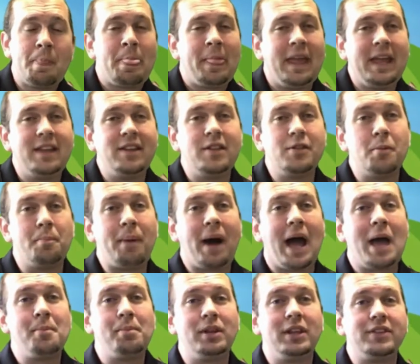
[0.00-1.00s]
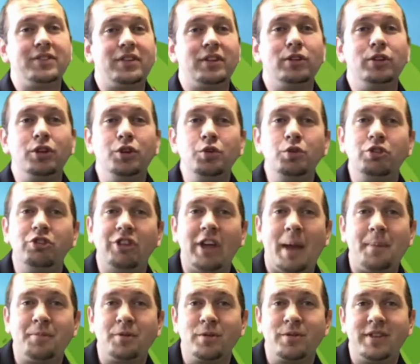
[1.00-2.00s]
In the Bible, it's in Luke
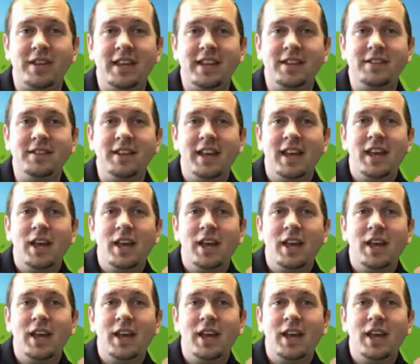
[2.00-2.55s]
chapter 10.